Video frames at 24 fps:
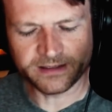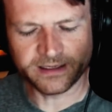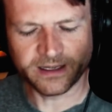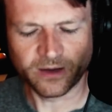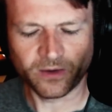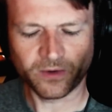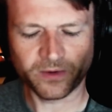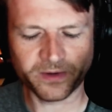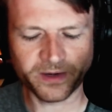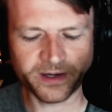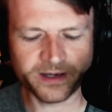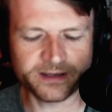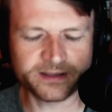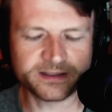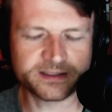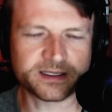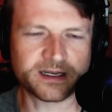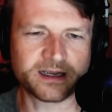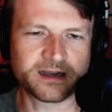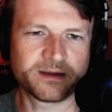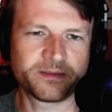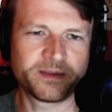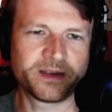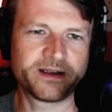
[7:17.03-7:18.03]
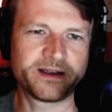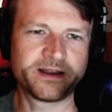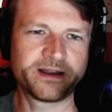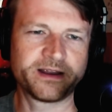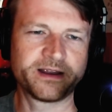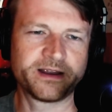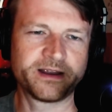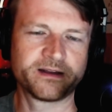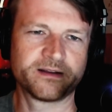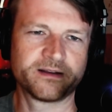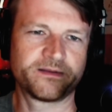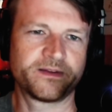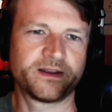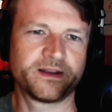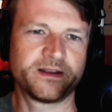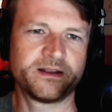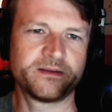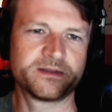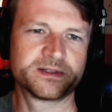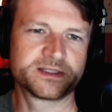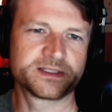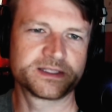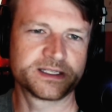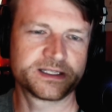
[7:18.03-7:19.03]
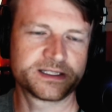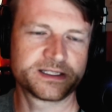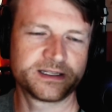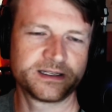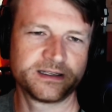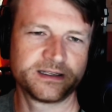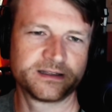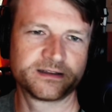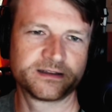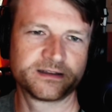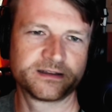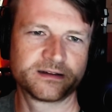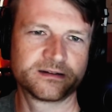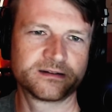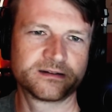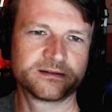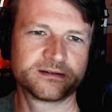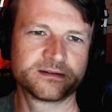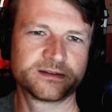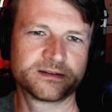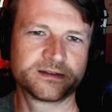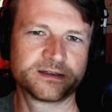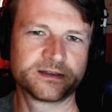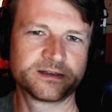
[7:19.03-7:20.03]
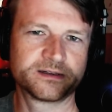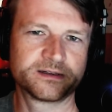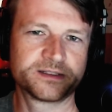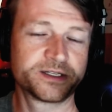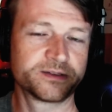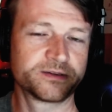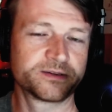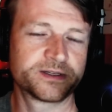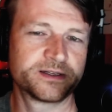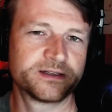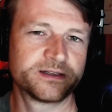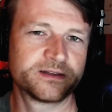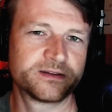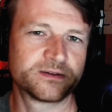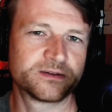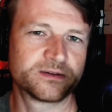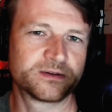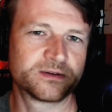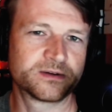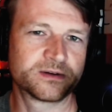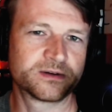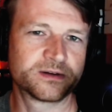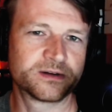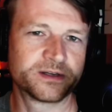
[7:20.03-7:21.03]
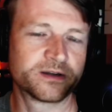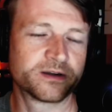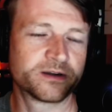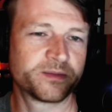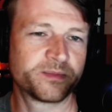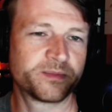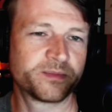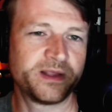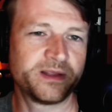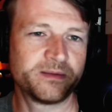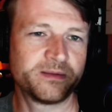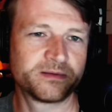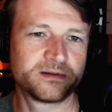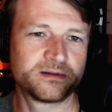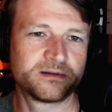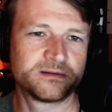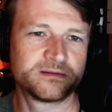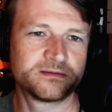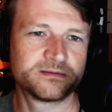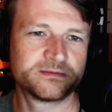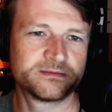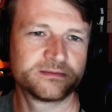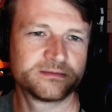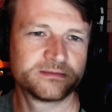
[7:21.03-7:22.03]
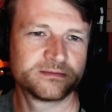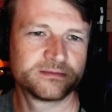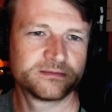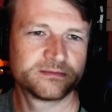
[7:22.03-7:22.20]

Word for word: Now, what we're going to talk about here, if anyone's listening and there there are children or younger people